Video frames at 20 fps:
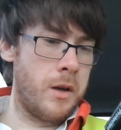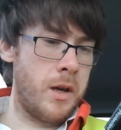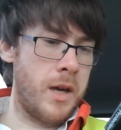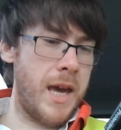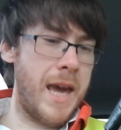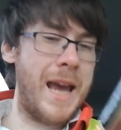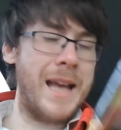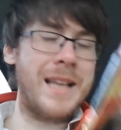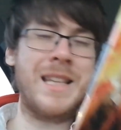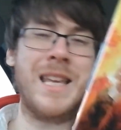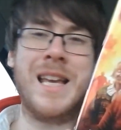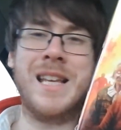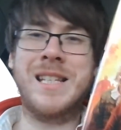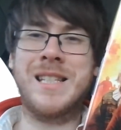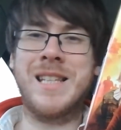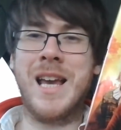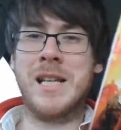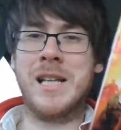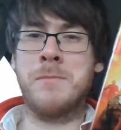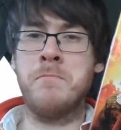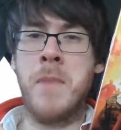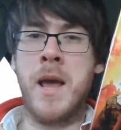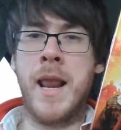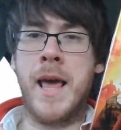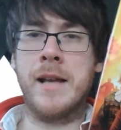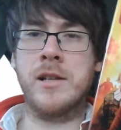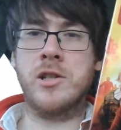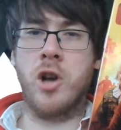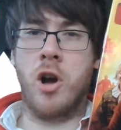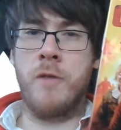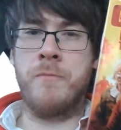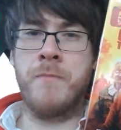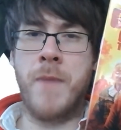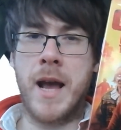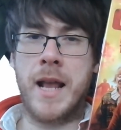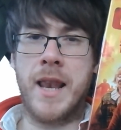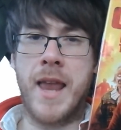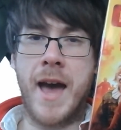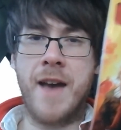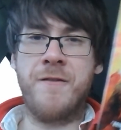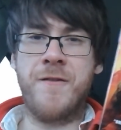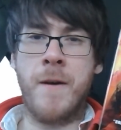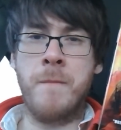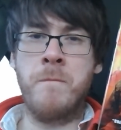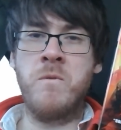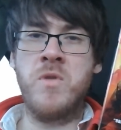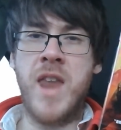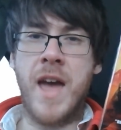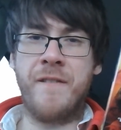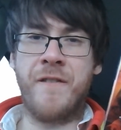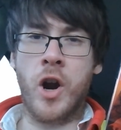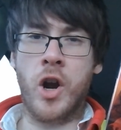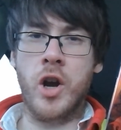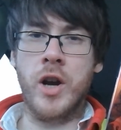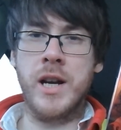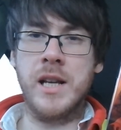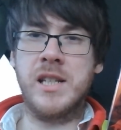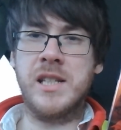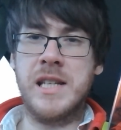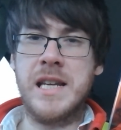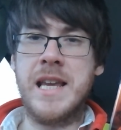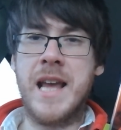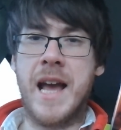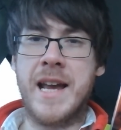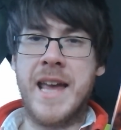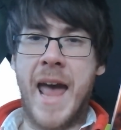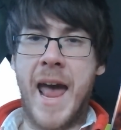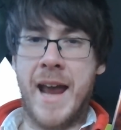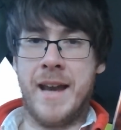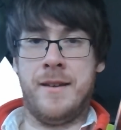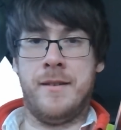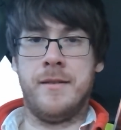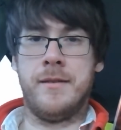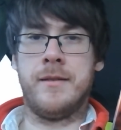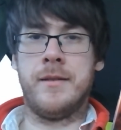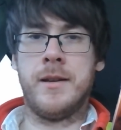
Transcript: 86 minutes of my life I'm never going to see again.